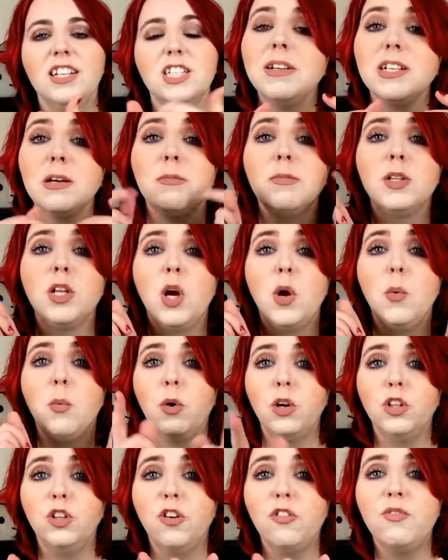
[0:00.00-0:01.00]
Comment down below
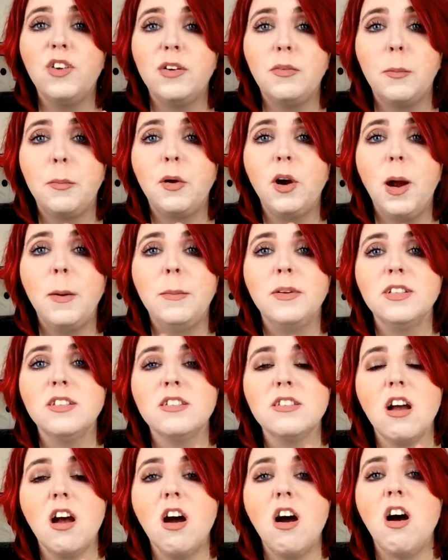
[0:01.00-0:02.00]
what your favourite
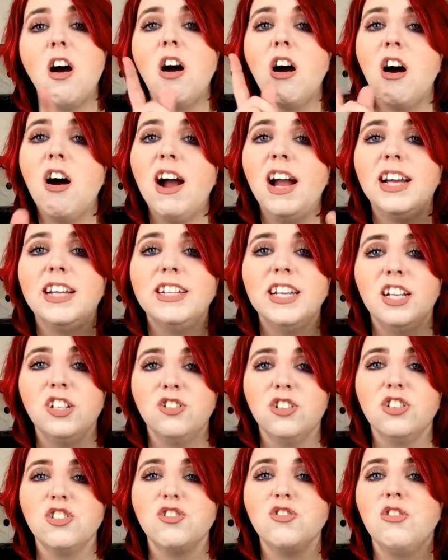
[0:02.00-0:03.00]
primers are, Highend and
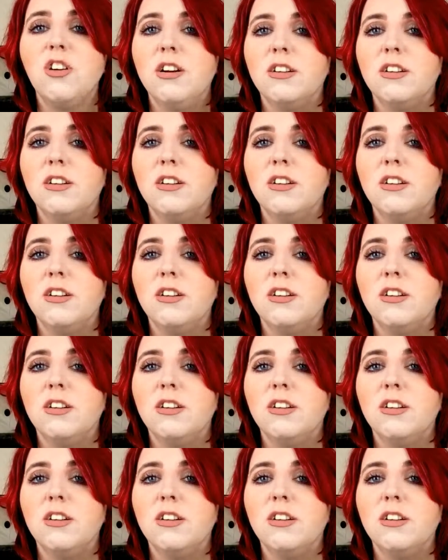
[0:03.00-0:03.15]
drugstore.